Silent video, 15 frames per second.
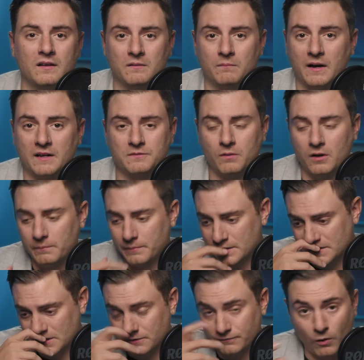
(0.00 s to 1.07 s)
in my small
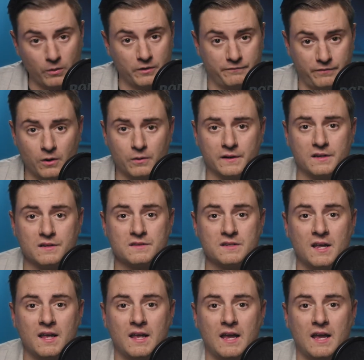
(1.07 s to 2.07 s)
business, Forward Focused,